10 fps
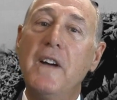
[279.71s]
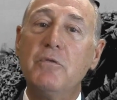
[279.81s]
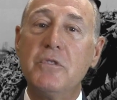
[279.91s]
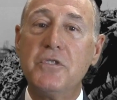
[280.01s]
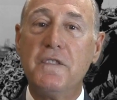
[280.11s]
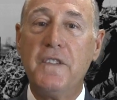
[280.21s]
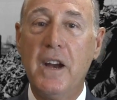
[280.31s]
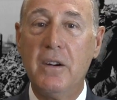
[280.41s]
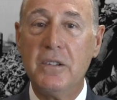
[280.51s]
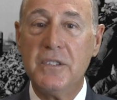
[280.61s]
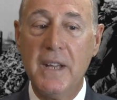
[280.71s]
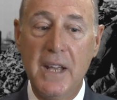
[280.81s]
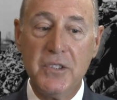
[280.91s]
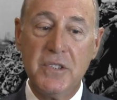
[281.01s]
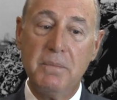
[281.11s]
of Veterans Affairs
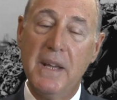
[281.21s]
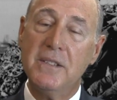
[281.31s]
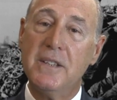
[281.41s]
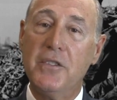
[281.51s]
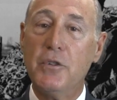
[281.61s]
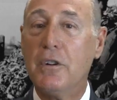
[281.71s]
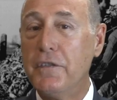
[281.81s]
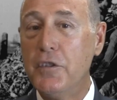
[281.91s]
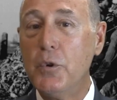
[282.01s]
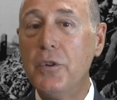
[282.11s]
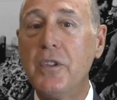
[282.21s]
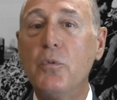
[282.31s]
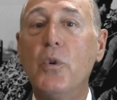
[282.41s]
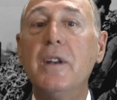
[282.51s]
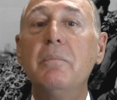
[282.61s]
estimates that there are fewer
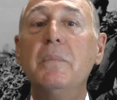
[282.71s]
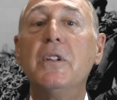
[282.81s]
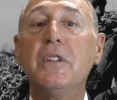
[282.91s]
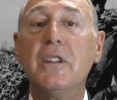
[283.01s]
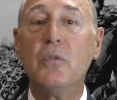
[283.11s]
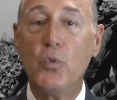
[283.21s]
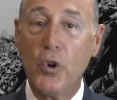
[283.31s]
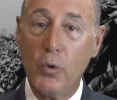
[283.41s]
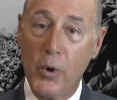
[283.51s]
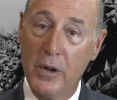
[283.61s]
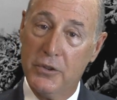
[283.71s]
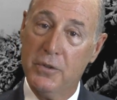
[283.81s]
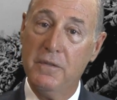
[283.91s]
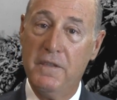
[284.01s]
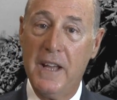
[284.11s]
than 1 million World War
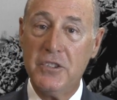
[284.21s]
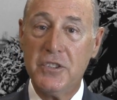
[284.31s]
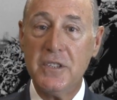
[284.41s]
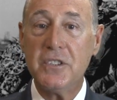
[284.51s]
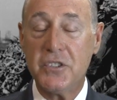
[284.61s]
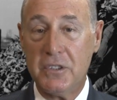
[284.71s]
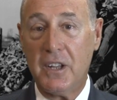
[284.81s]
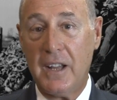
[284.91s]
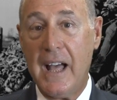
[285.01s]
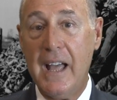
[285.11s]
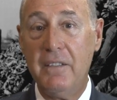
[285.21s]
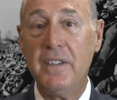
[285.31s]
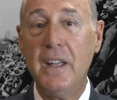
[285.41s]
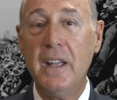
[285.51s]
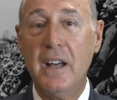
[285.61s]
II vets still
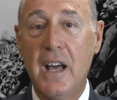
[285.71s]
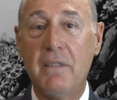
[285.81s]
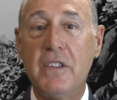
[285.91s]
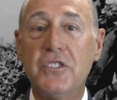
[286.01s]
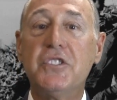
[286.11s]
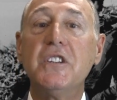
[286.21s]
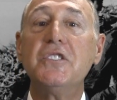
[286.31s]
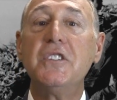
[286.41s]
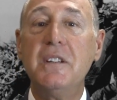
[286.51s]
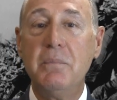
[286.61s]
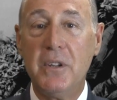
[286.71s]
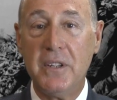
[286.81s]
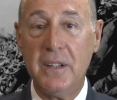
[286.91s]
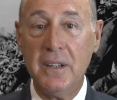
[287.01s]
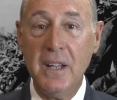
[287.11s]
alive out of the 16
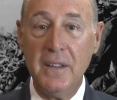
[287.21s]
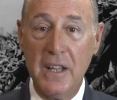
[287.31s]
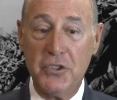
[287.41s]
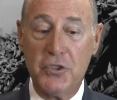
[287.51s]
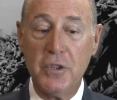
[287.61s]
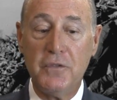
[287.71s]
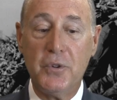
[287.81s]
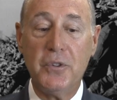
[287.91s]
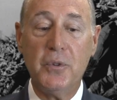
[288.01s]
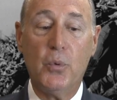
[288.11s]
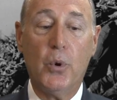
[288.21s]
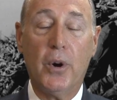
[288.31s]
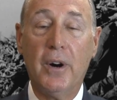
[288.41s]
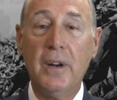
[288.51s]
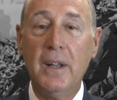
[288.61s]
million that served during the
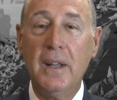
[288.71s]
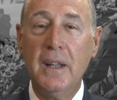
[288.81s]
war.